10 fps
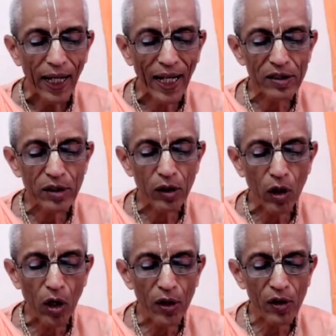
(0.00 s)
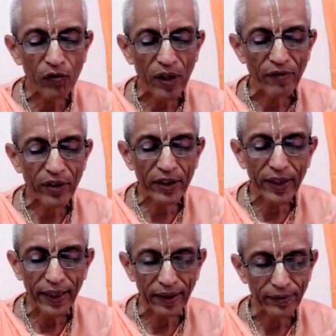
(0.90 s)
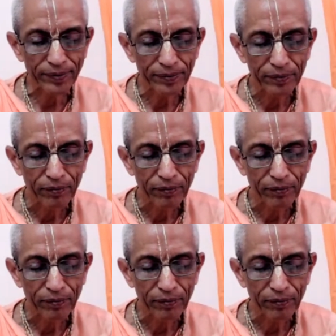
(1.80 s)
as the Lord of everything.